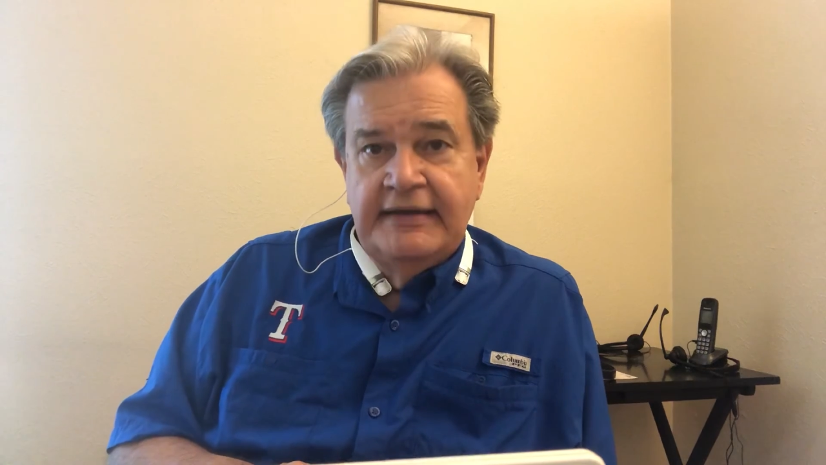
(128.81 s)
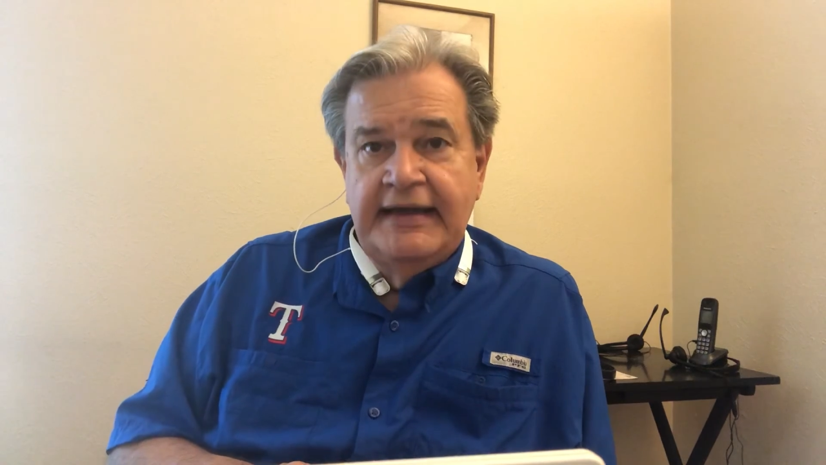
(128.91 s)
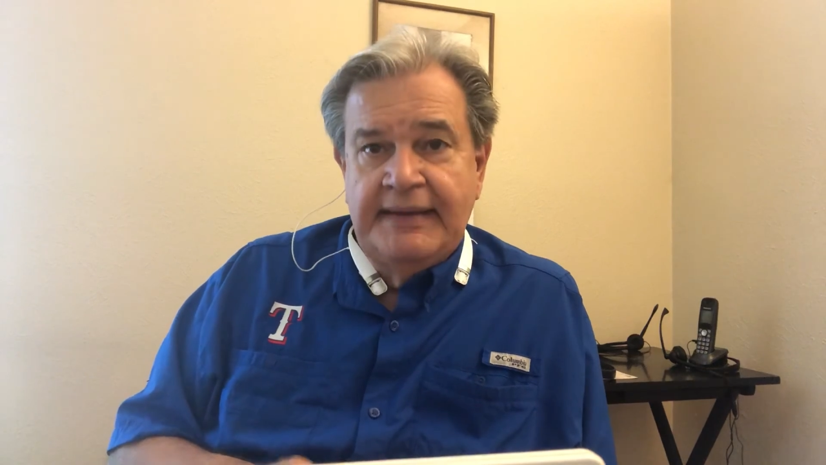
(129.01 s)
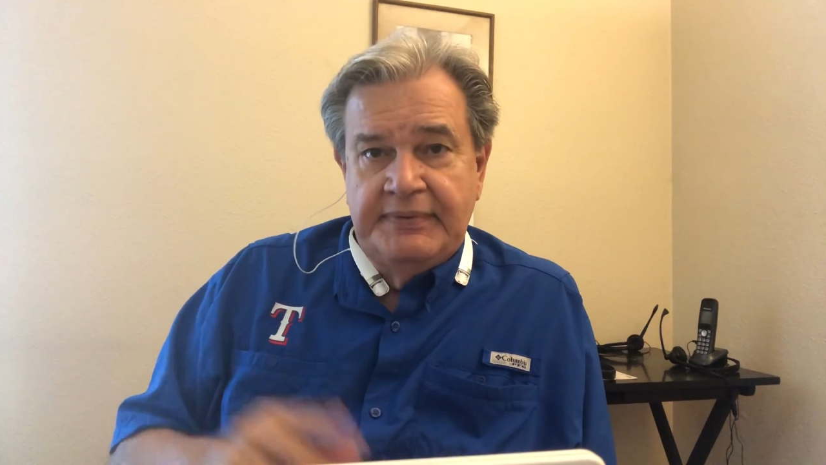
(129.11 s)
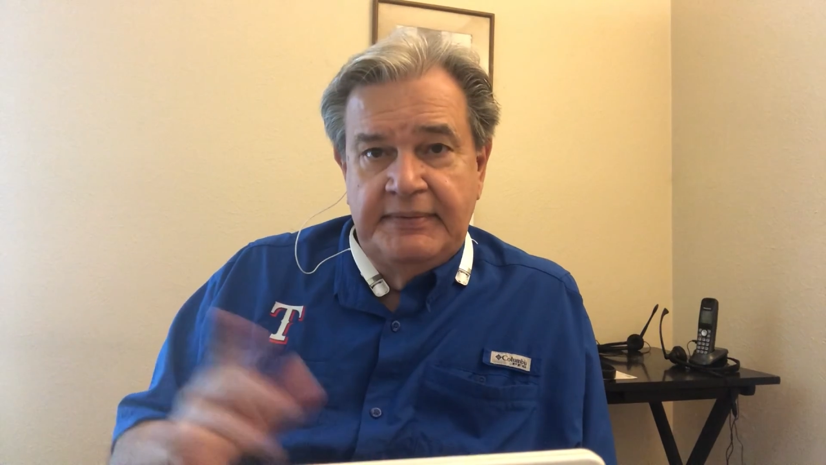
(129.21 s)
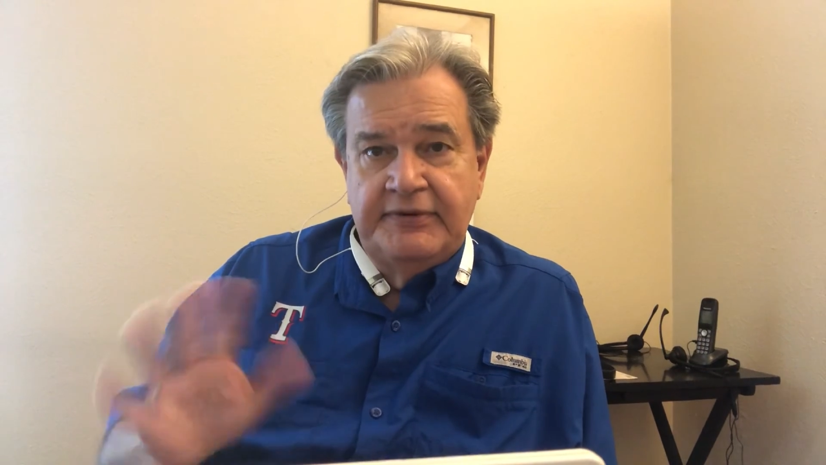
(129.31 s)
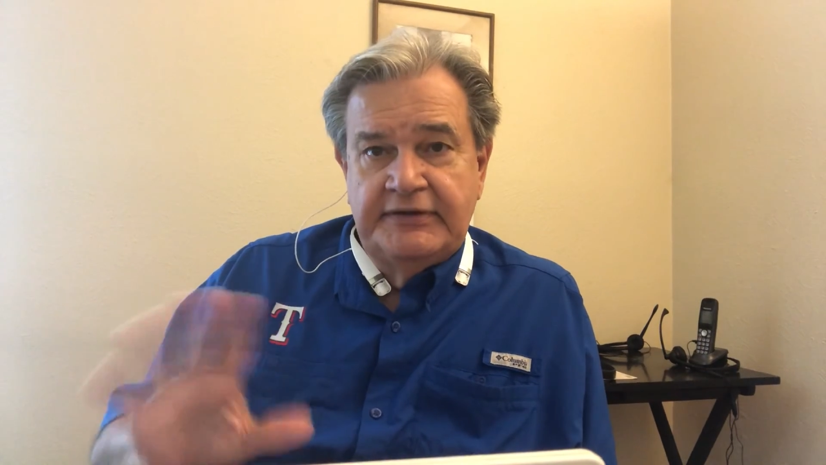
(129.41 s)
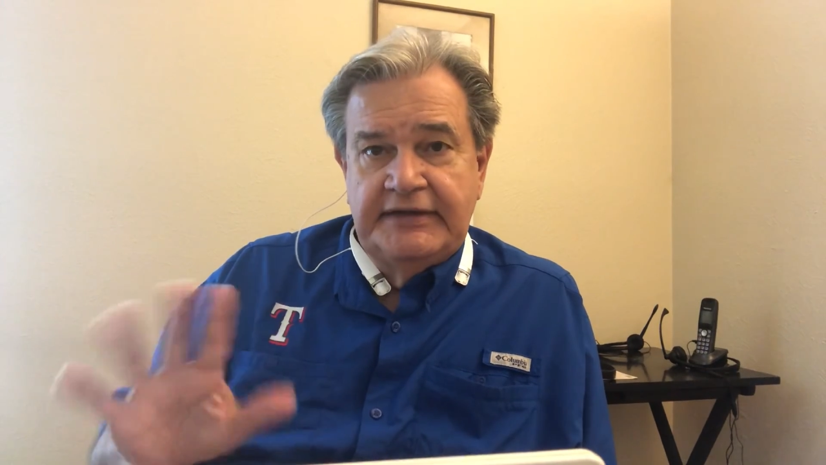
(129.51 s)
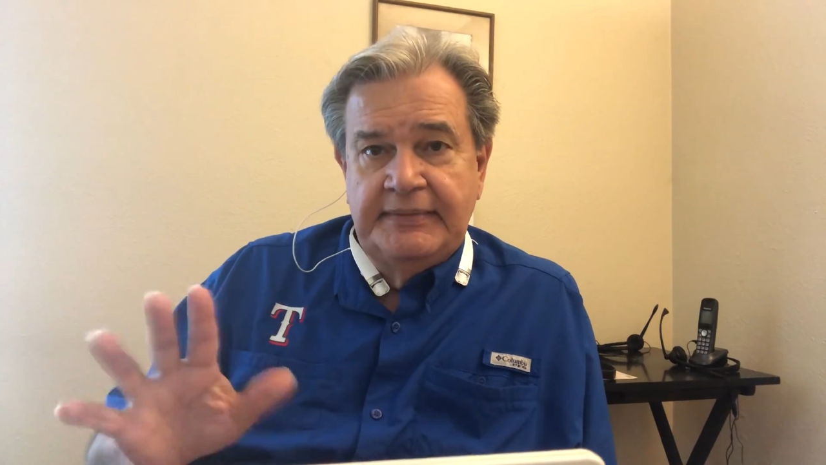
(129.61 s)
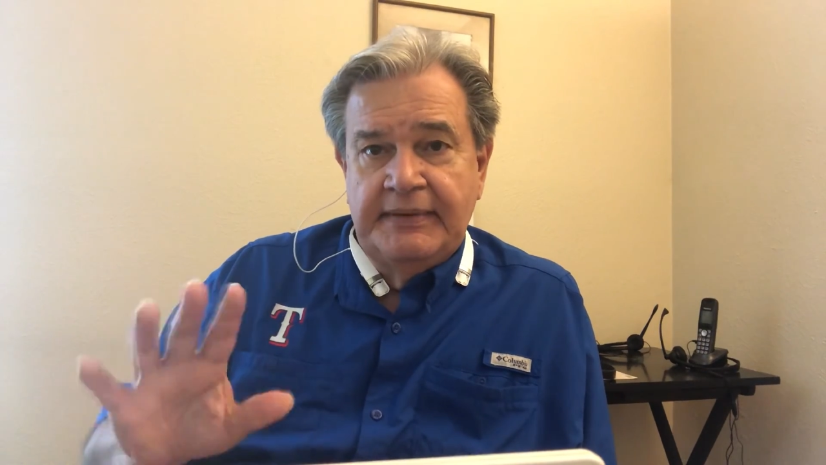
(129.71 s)
happy
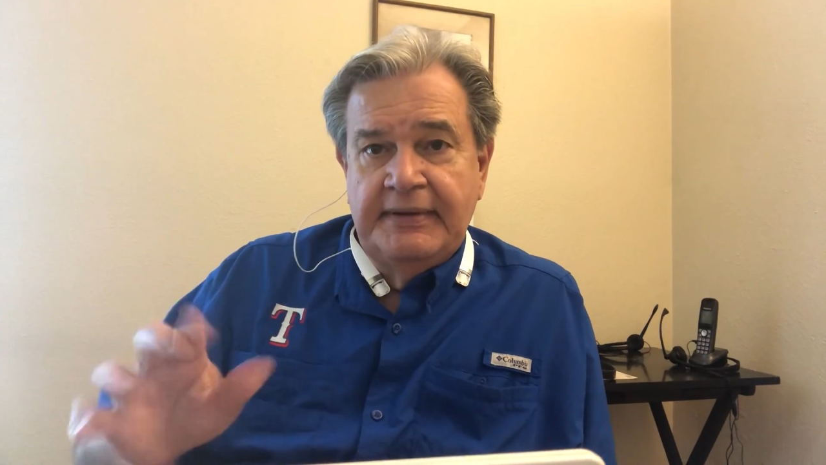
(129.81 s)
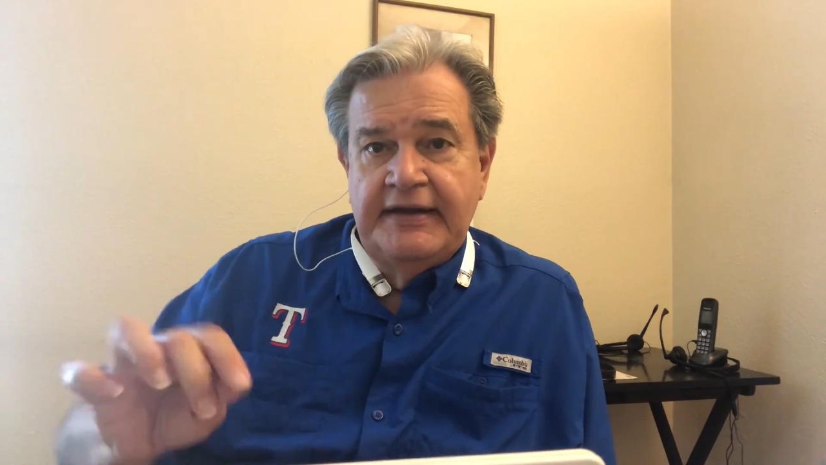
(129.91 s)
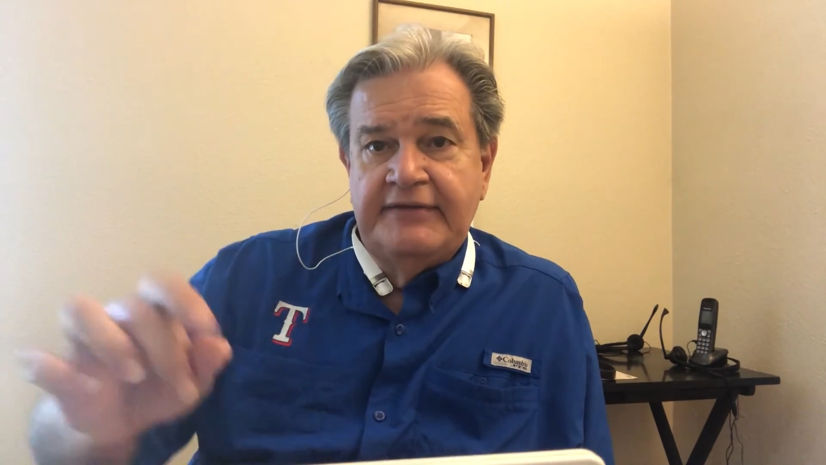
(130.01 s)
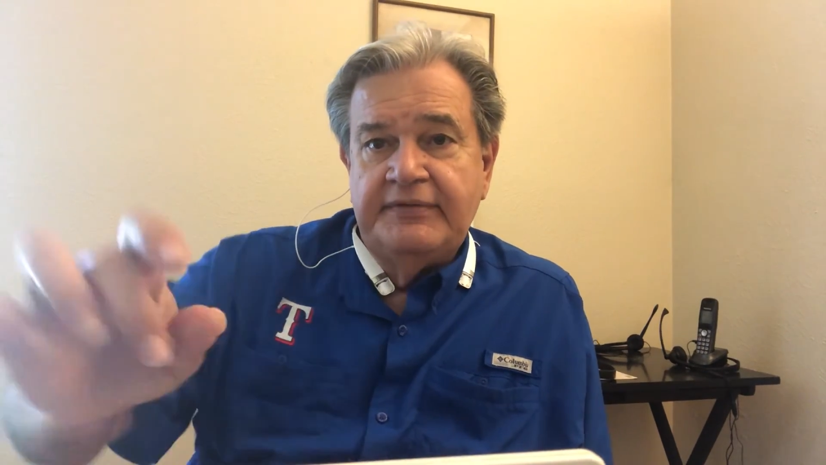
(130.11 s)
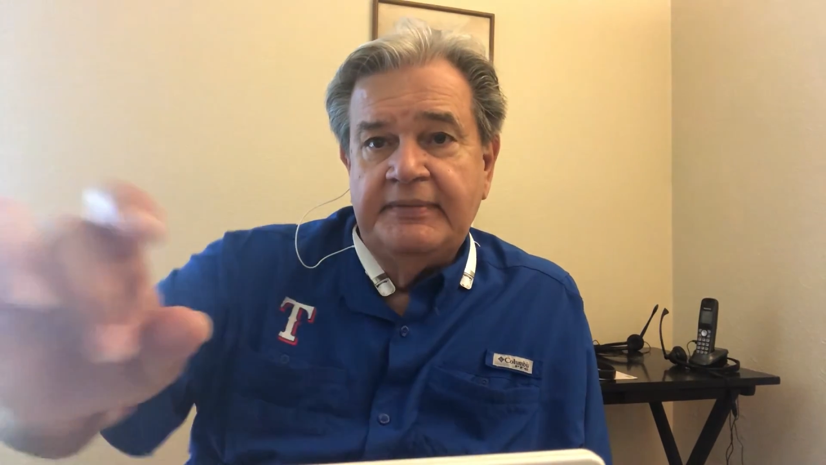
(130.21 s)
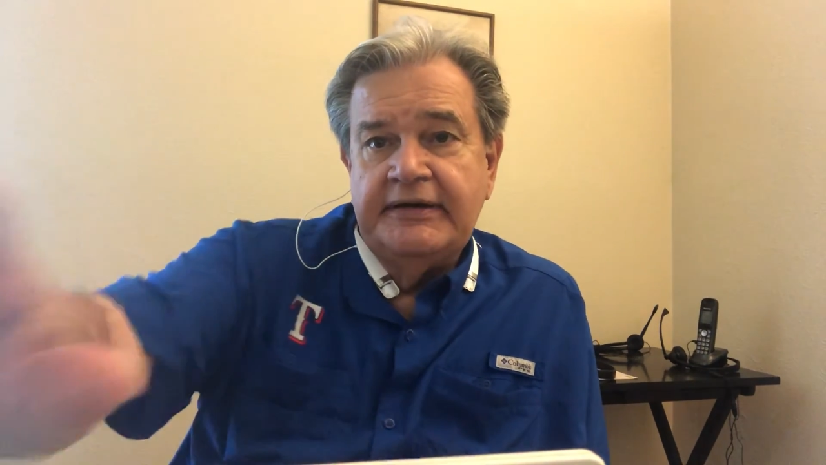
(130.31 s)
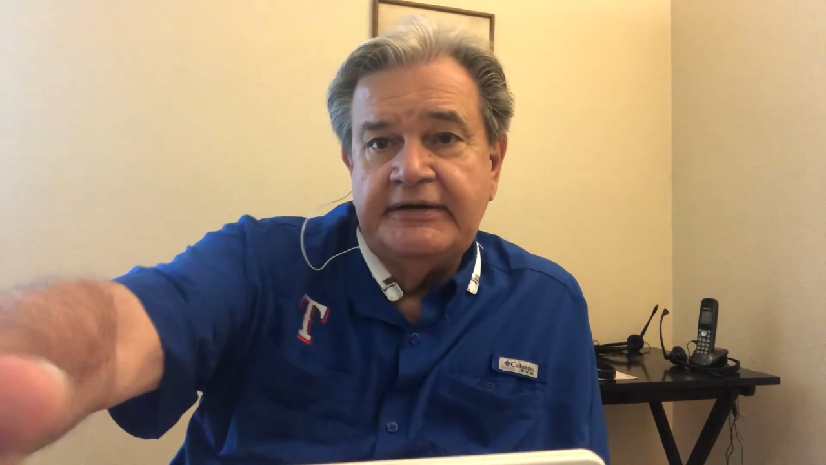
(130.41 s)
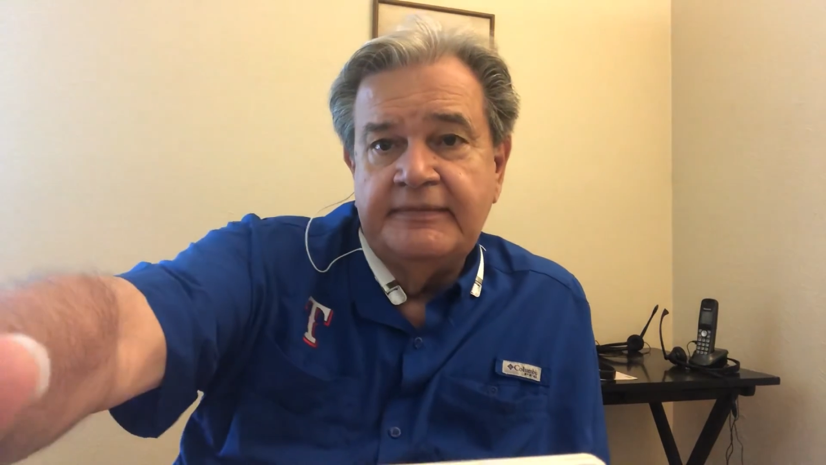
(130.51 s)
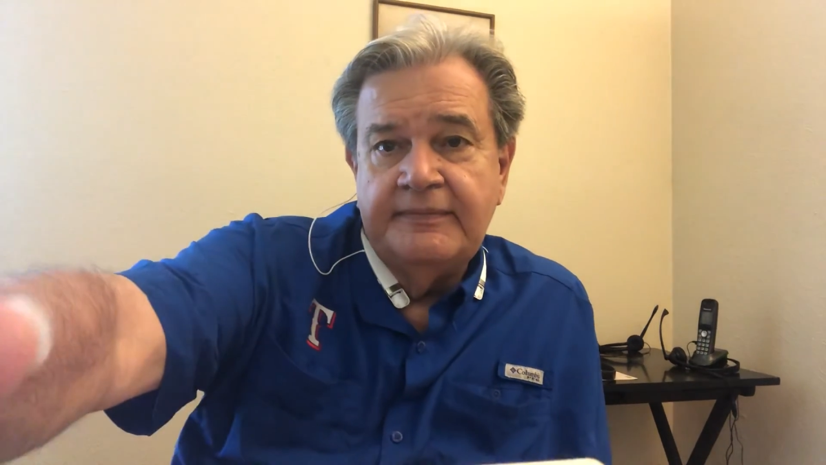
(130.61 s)
birthday. Bye-bye, everybody.